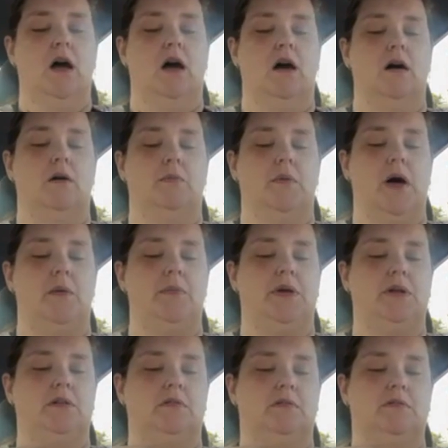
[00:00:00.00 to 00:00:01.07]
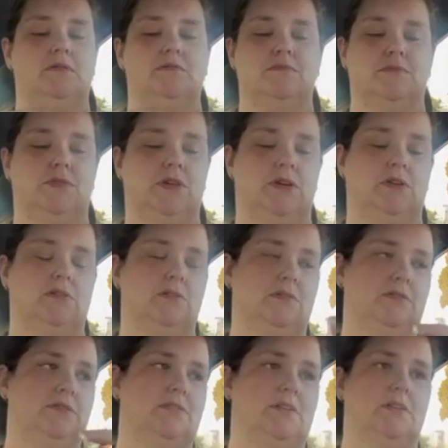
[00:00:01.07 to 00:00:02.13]
I mean,
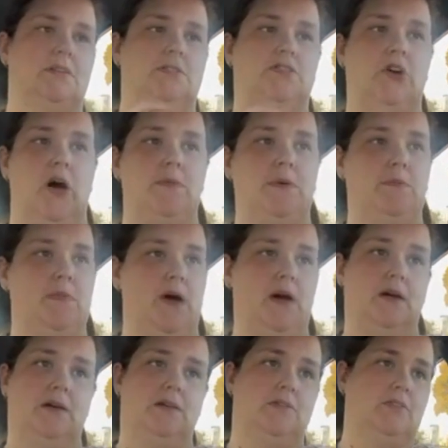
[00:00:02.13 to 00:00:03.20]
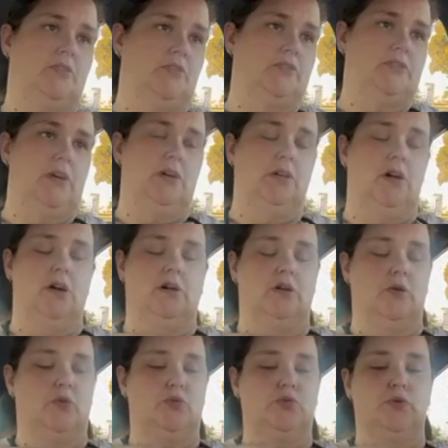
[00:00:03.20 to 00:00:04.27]
the shopping bag
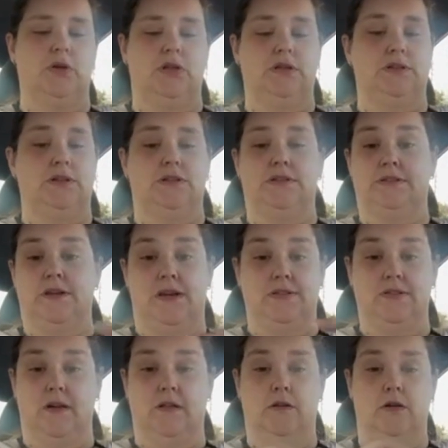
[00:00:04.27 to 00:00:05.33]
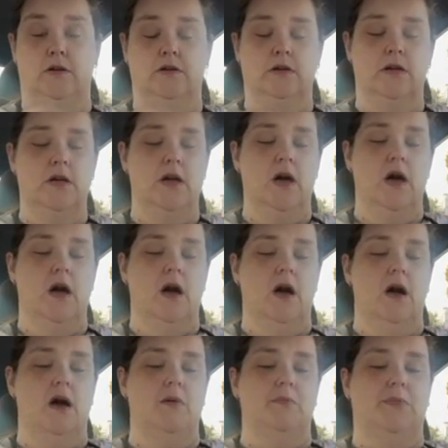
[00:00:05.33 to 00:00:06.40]
Crochet-A-Long really didn't take that long,
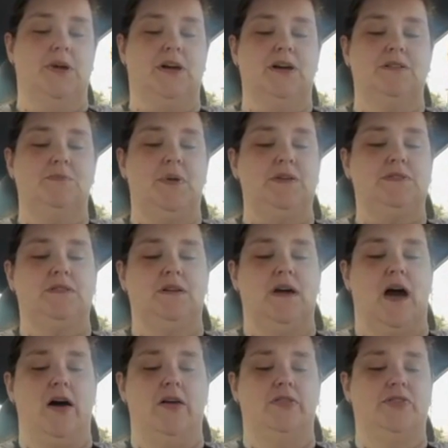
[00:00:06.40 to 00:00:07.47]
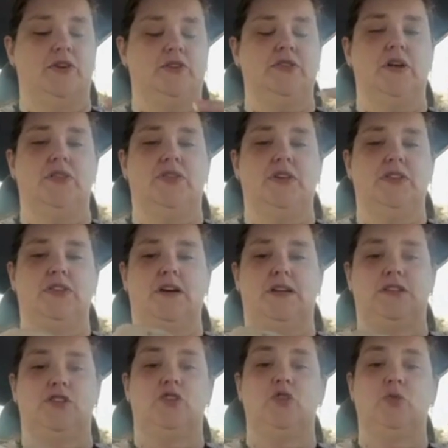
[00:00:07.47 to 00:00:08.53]
because basically there's nothing
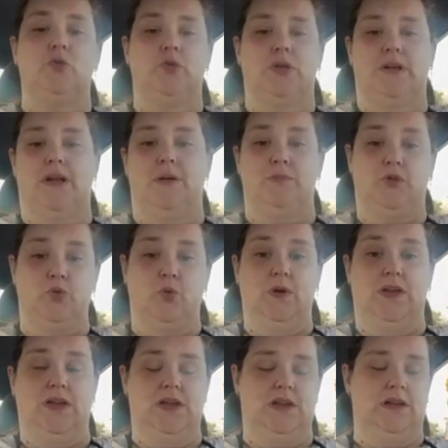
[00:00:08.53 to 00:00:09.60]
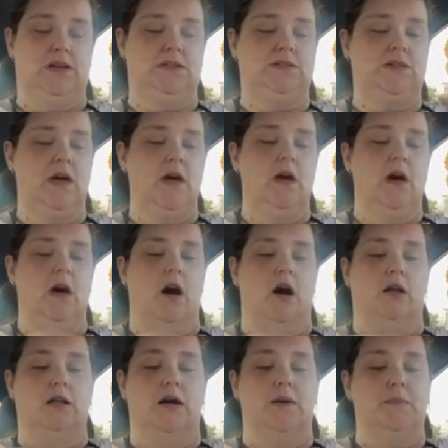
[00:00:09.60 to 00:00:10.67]
that new that I'm doing in it.
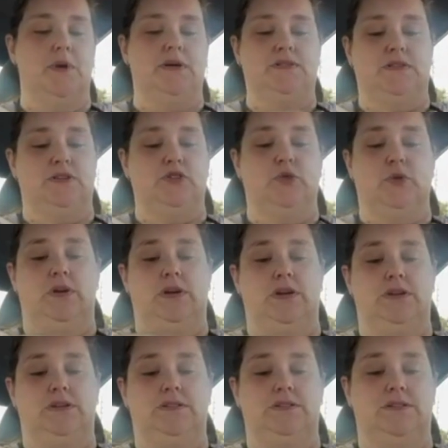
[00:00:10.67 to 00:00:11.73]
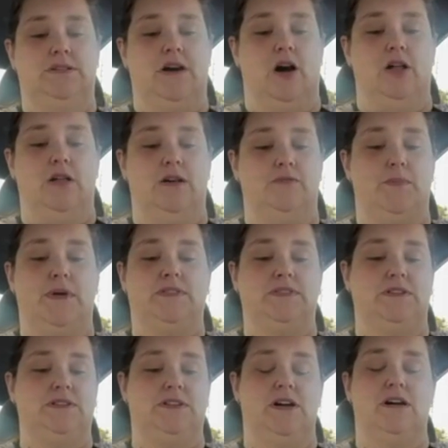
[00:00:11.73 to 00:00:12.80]
All I've basically
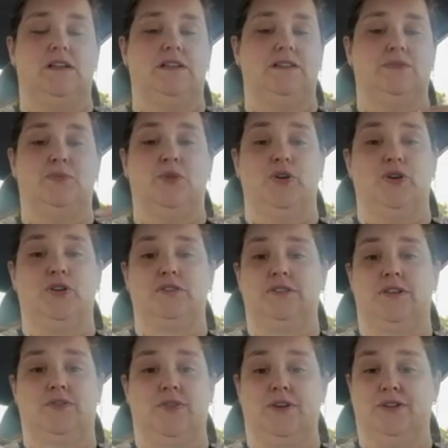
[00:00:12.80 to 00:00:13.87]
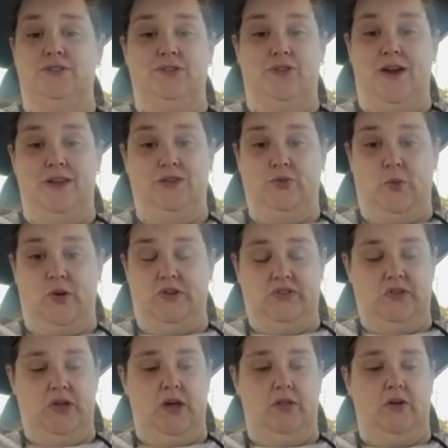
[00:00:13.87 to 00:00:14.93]
done is put different granny squares
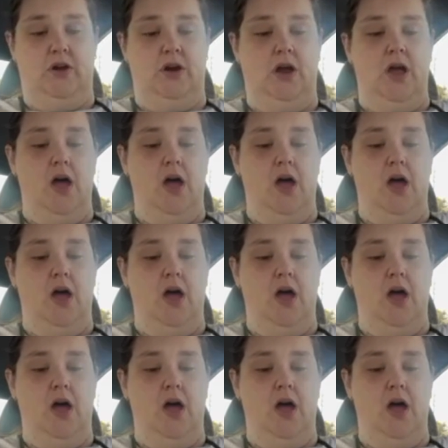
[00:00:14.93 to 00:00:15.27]
together.